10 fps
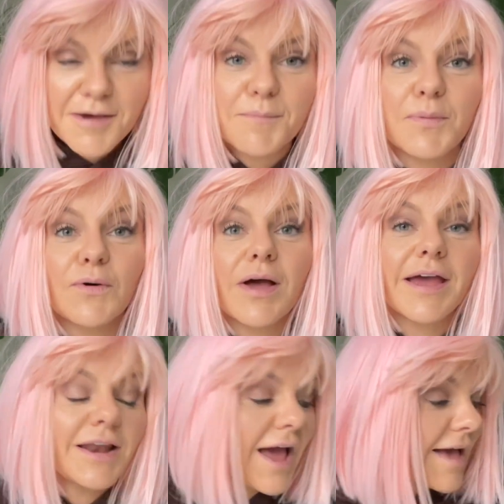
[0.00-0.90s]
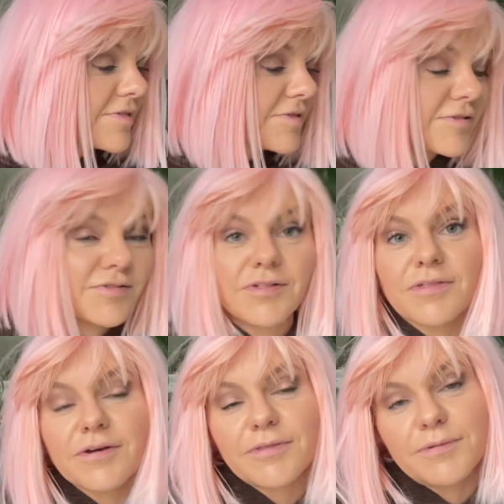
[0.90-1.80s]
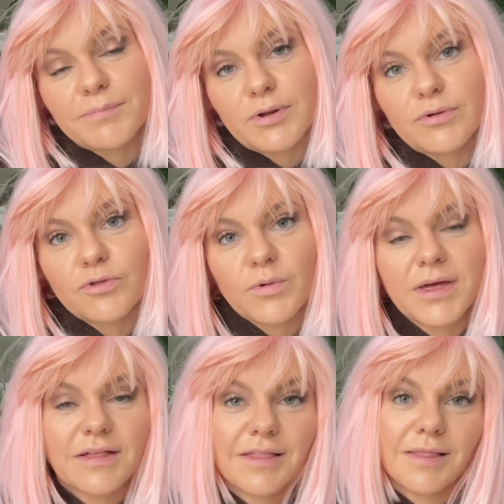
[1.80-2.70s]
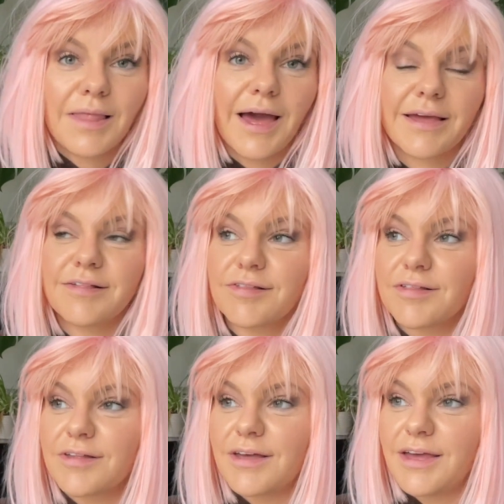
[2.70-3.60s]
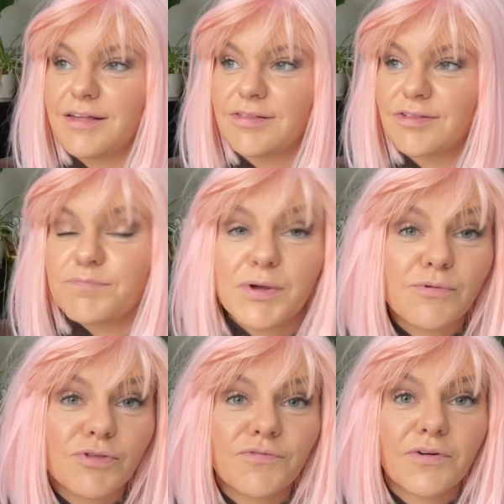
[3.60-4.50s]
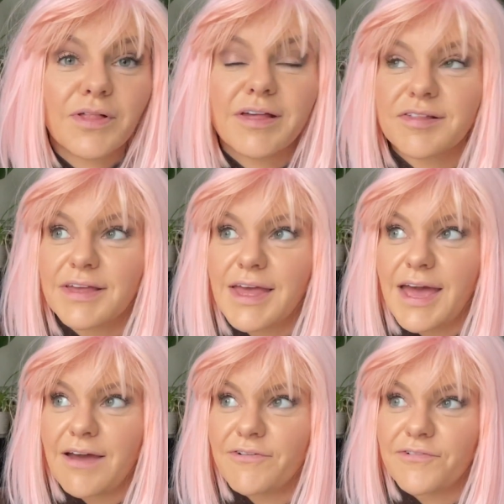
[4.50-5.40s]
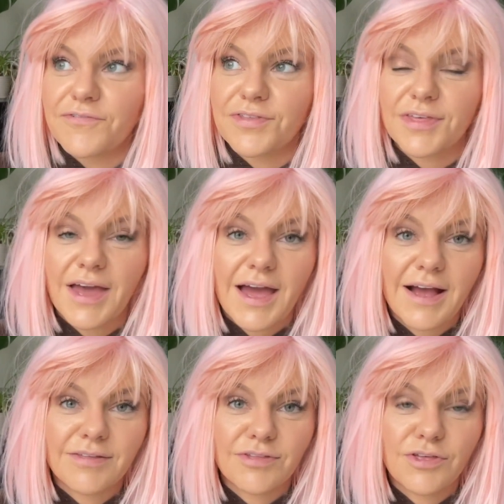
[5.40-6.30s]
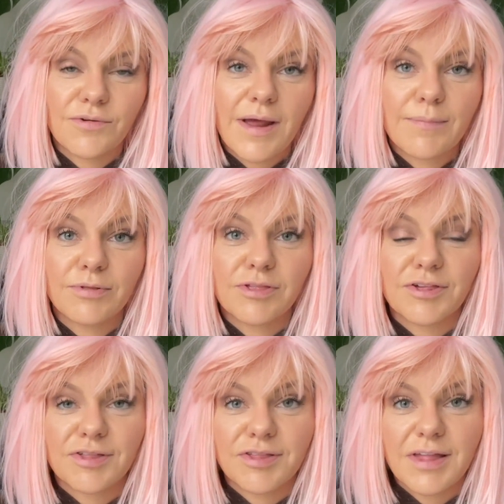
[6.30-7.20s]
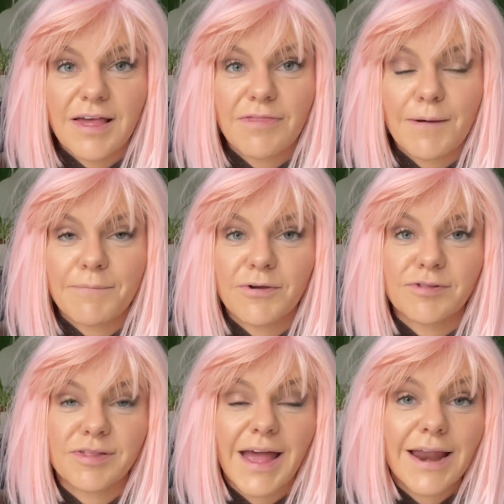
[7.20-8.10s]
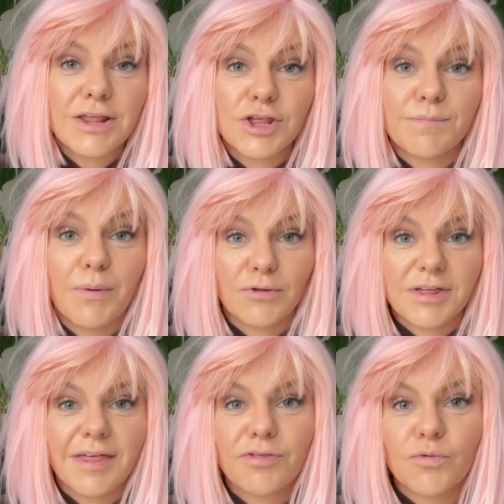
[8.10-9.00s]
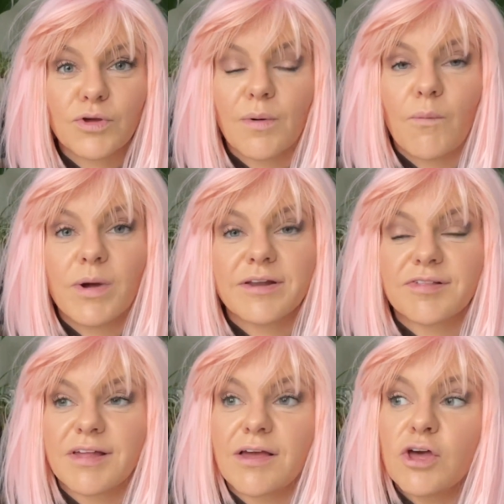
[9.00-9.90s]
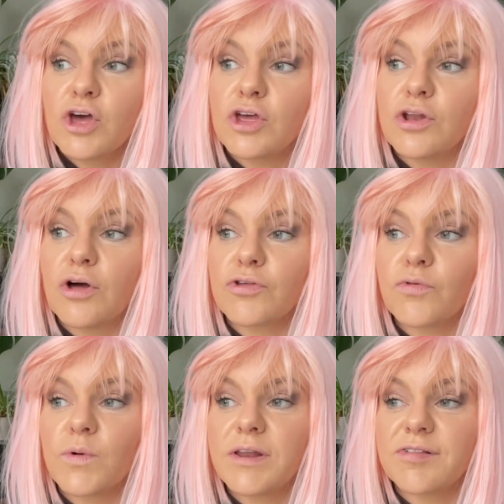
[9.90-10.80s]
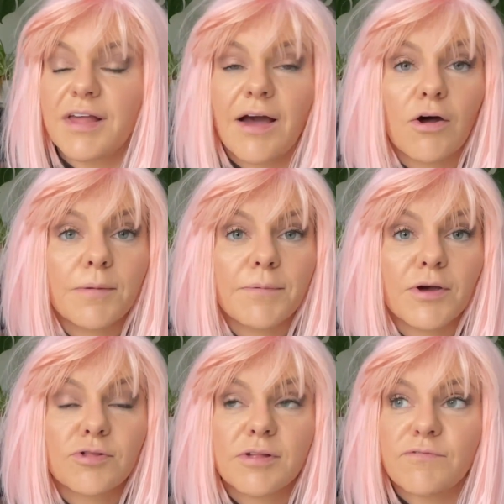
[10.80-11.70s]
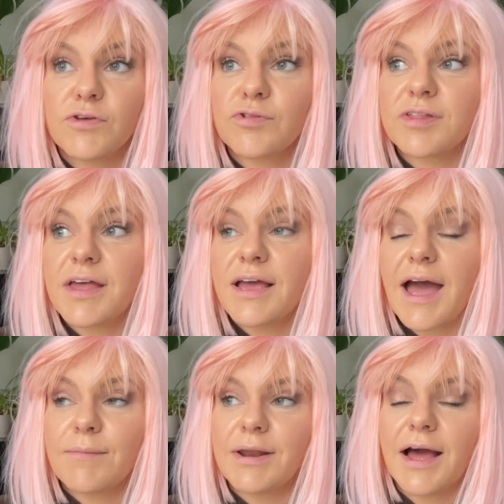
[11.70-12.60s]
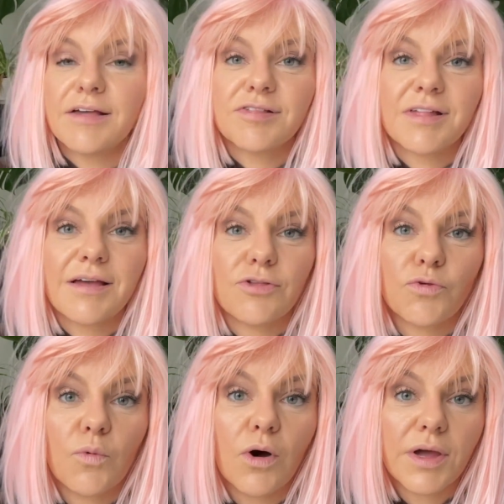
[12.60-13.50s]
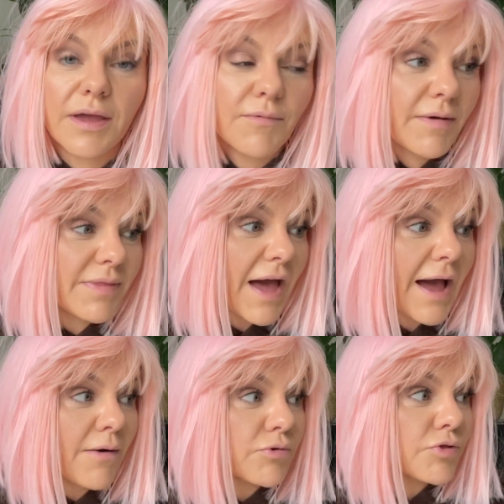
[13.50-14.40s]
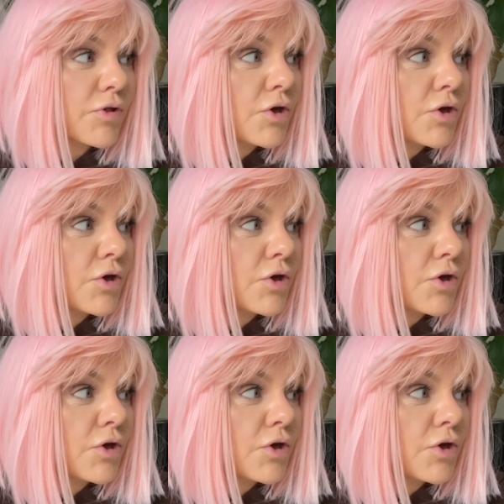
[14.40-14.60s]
but in essence the blue twinkling lights is beautiful. It's a gift, and you're able to see that person's energy body. That's what you are witnessing. You're not just witnessing it on a person. If you're seeing it, I mean, I see it just walking around the house.